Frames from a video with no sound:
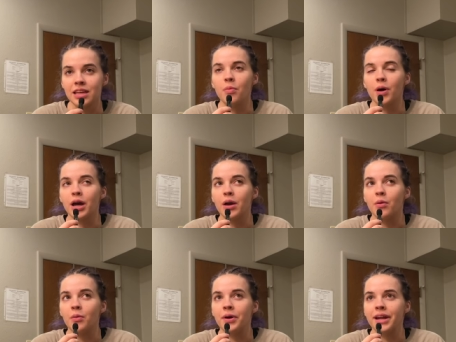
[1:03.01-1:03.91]
But
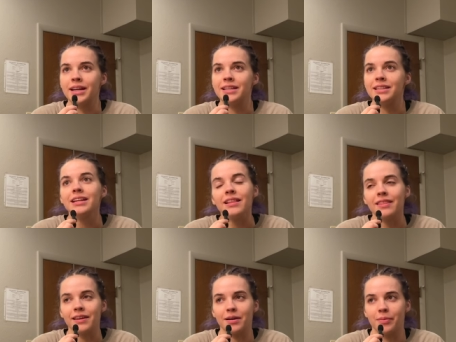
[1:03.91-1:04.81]
what I
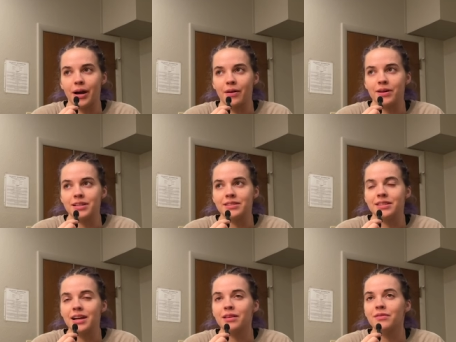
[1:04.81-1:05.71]
didn't think about is
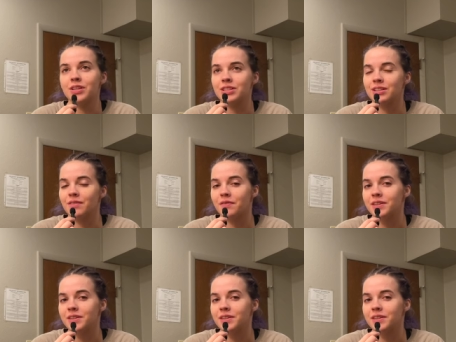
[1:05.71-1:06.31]
the elevation of